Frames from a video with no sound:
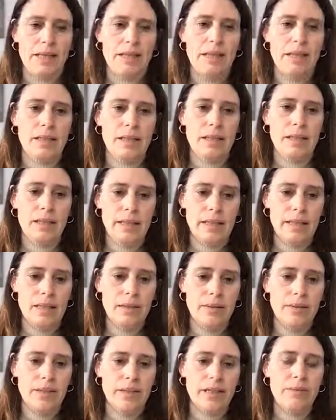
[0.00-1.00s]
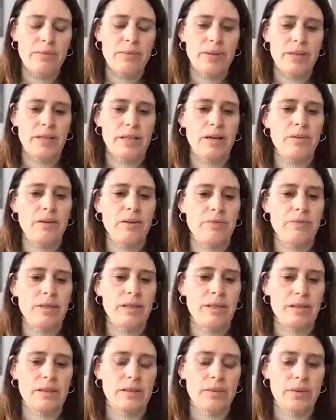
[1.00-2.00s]
The clinical recovery,
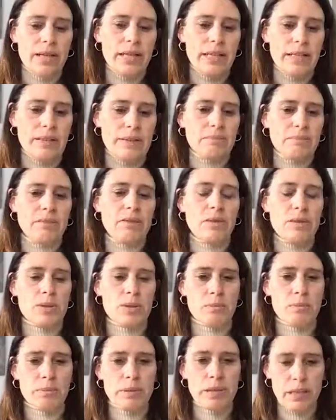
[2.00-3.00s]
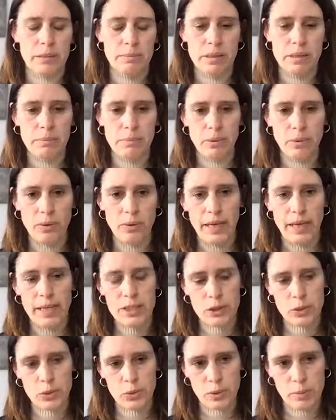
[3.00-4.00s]
however, the rate was comparable in both
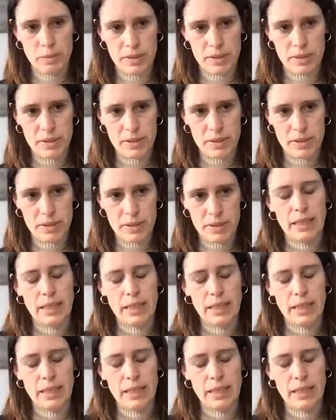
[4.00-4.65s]
age groups, and